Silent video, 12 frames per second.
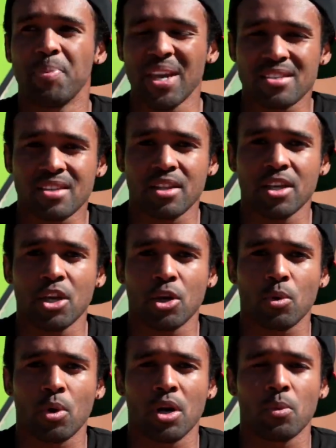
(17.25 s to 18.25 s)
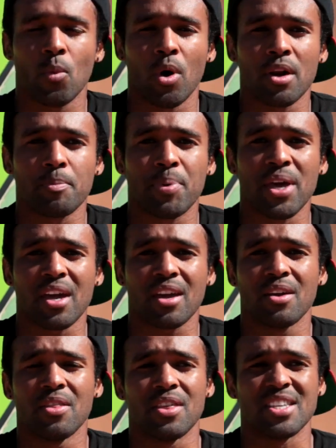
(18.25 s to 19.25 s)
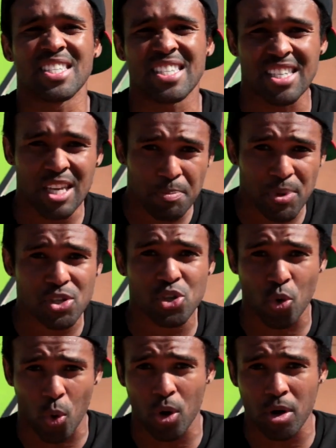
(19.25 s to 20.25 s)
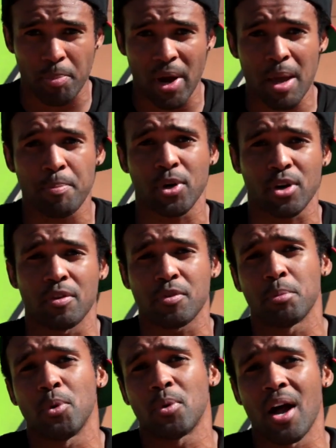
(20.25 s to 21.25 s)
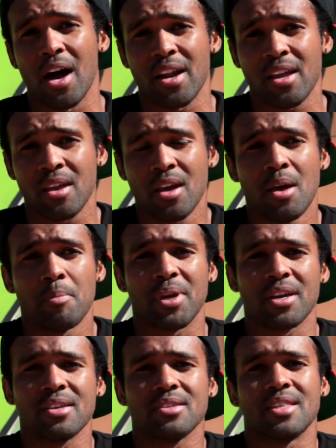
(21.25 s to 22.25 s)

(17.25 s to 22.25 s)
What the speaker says: Basically, you're going to want to pick the steepest quarter pipe you're comfortable riding because